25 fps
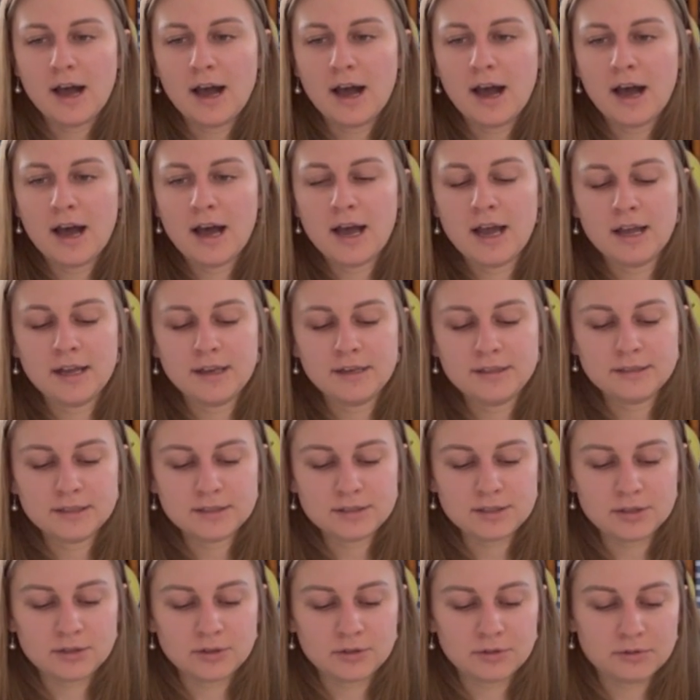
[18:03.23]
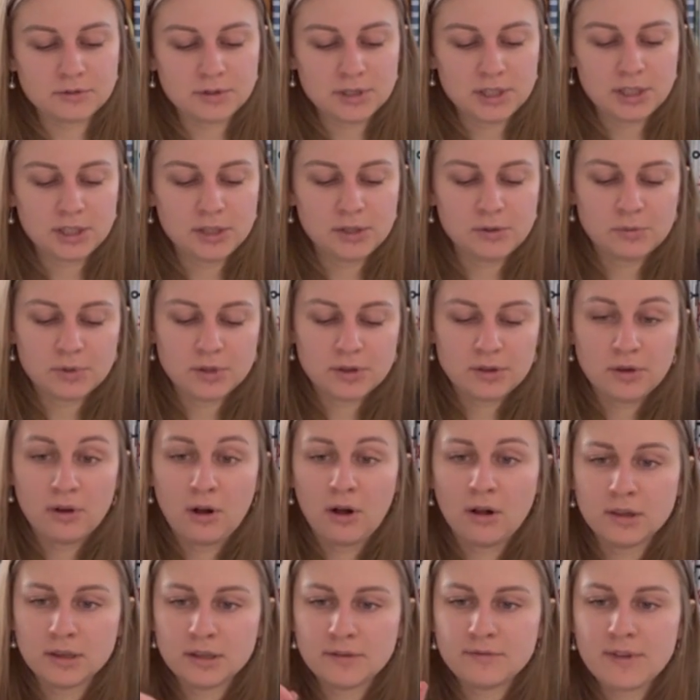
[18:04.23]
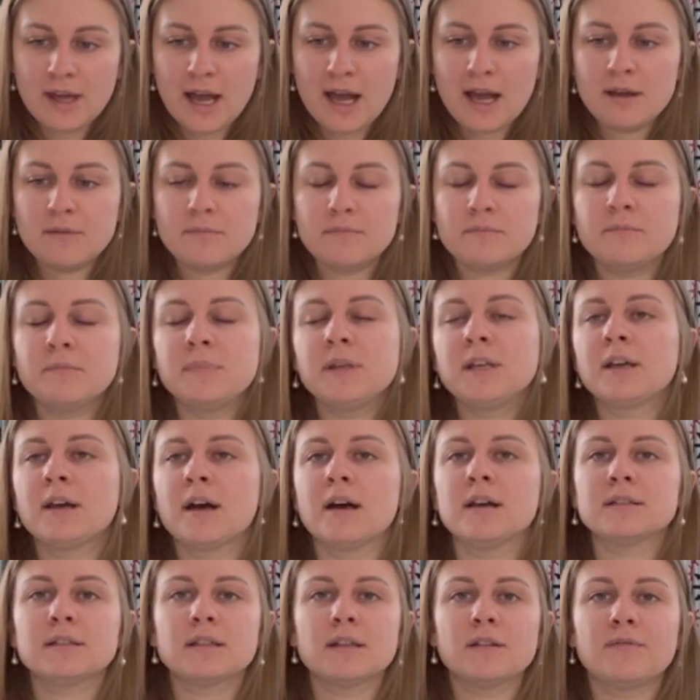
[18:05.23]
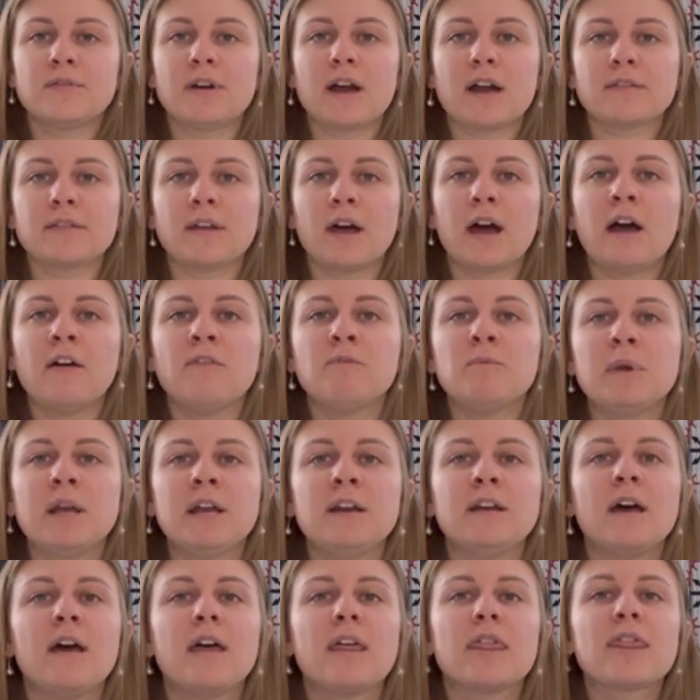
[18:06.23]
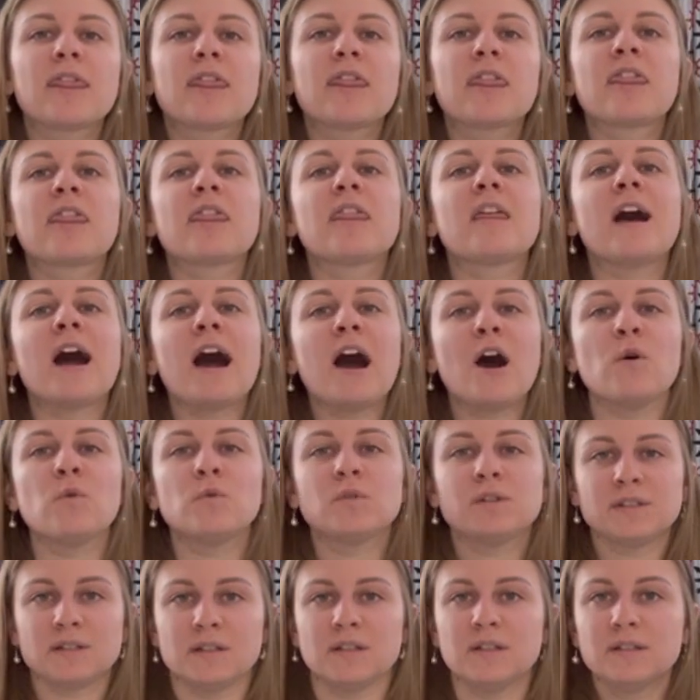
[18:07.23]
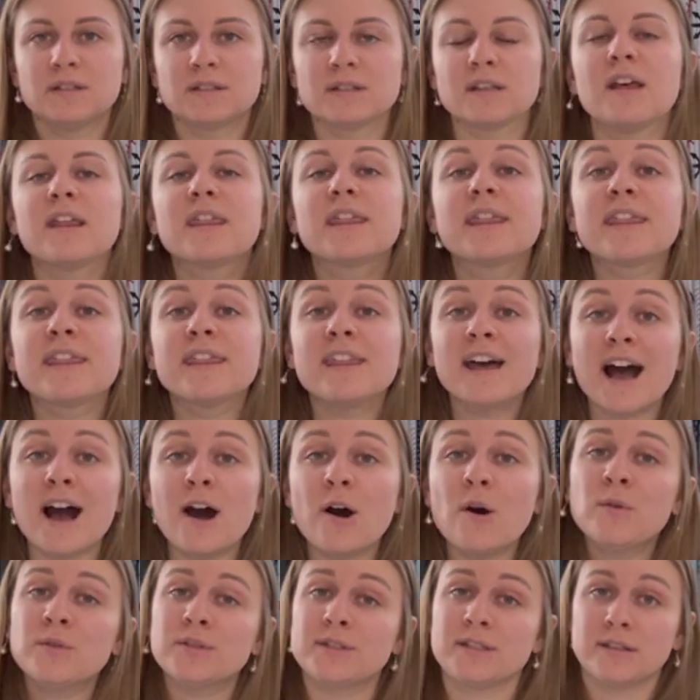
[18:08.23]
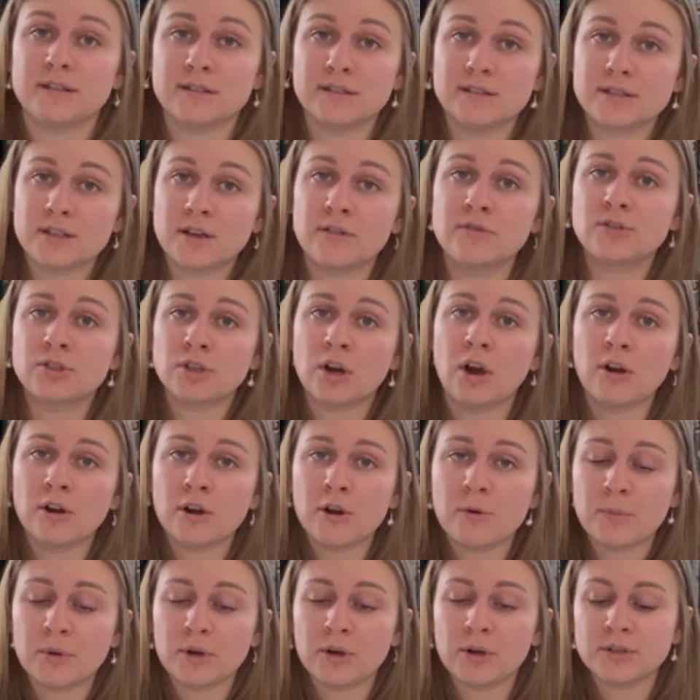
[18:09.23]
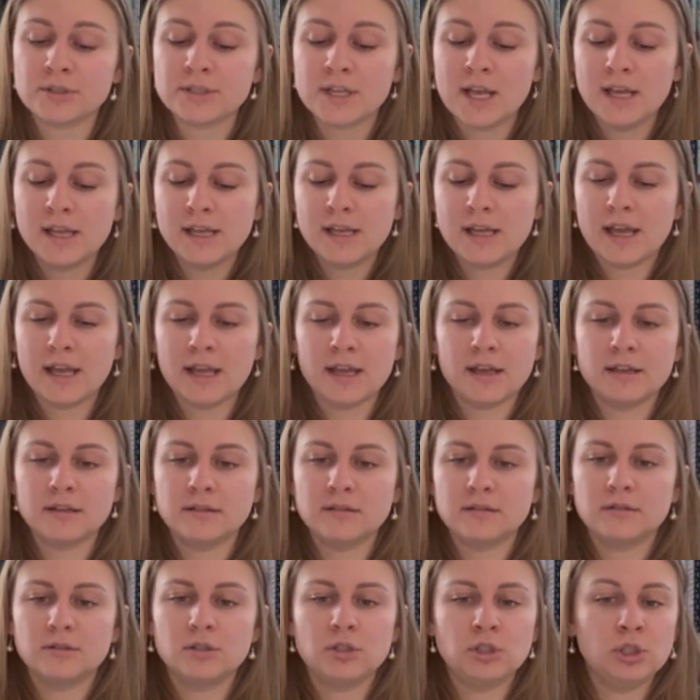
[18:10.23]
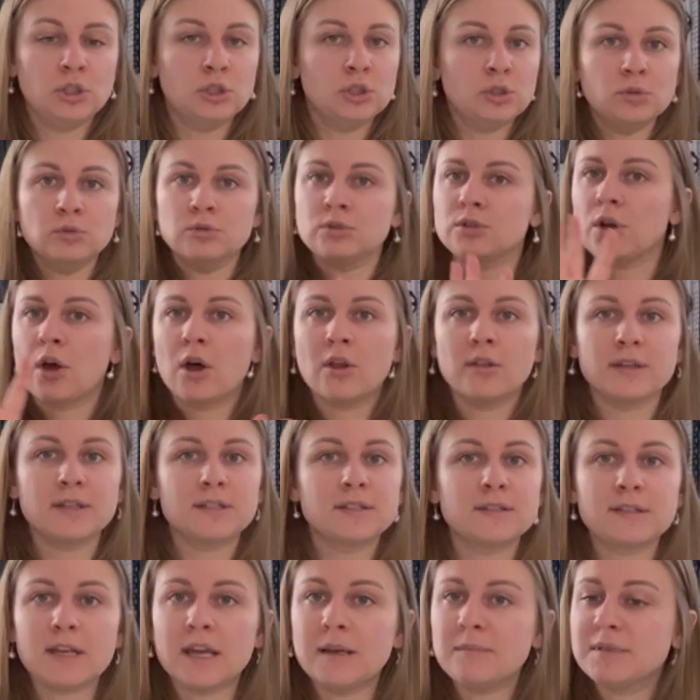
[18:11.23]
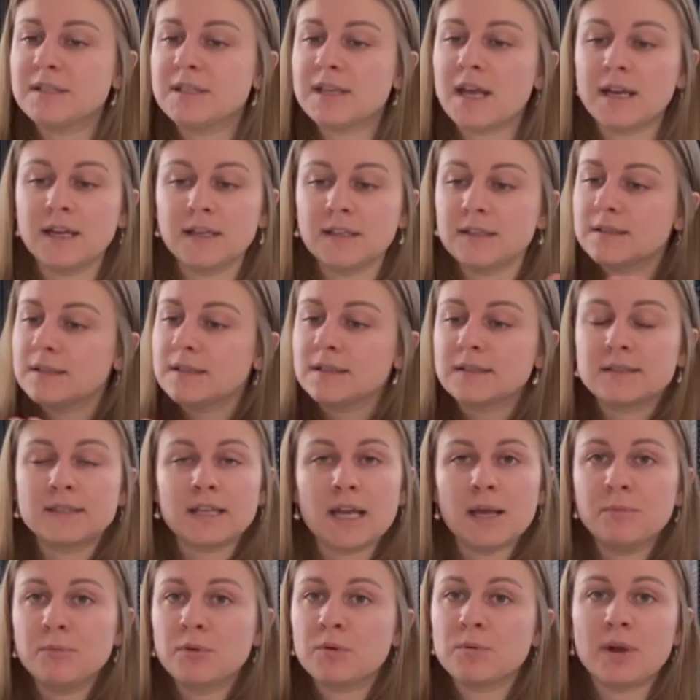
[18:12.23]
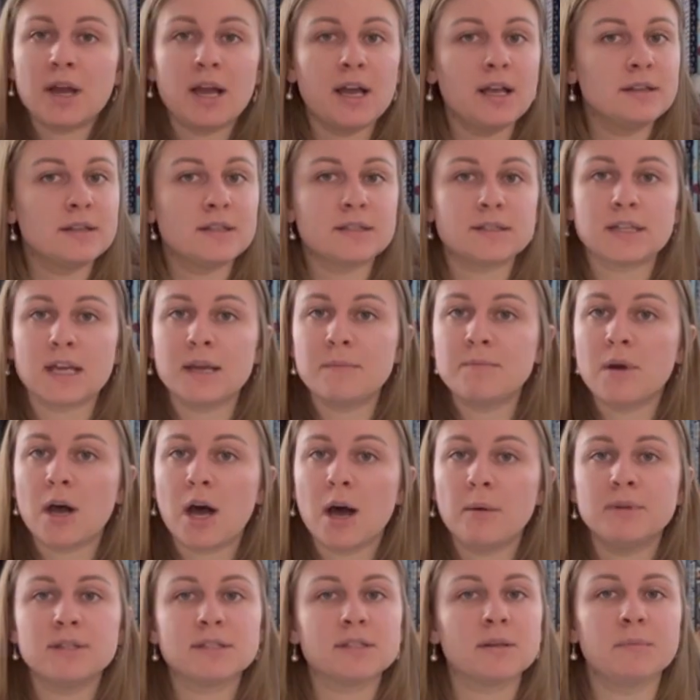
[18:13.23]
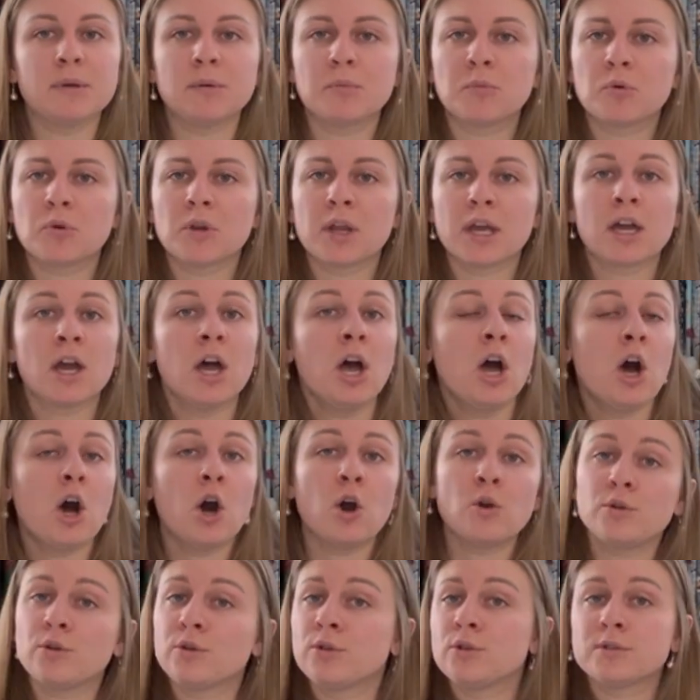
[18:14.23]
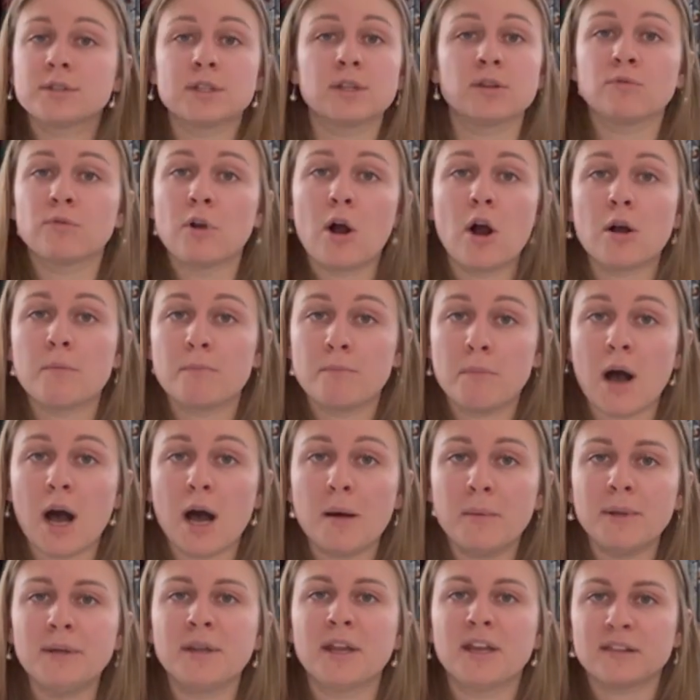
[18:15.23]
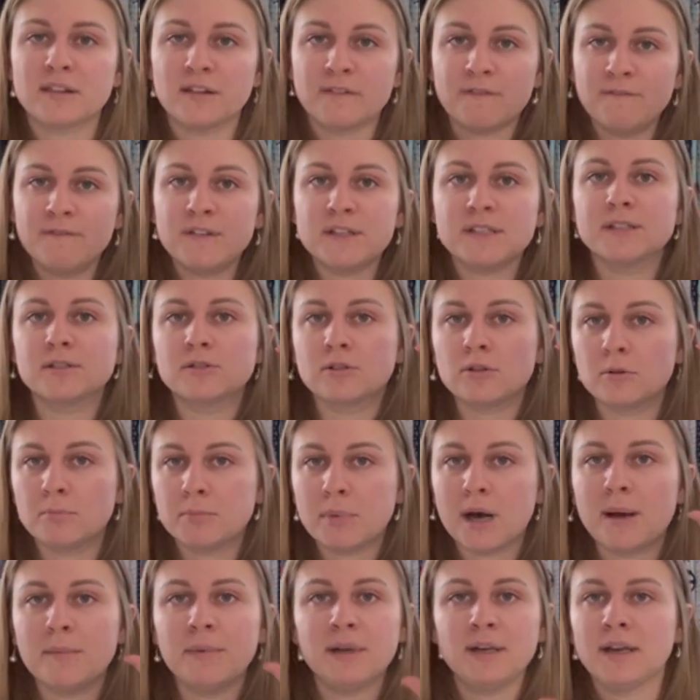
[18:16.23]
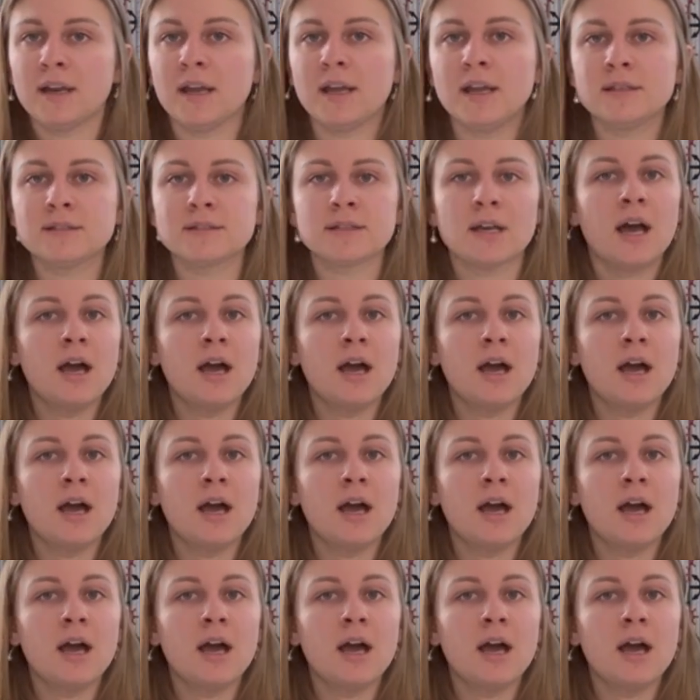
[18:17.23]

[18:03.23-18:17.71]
I disagree with all of that because of the fact that I've made thousands of jar openers and used all these same settings, the same thread, the same bobbin. Some people were like, oh, you're using the wrong bobbin, like the physical bobbin case.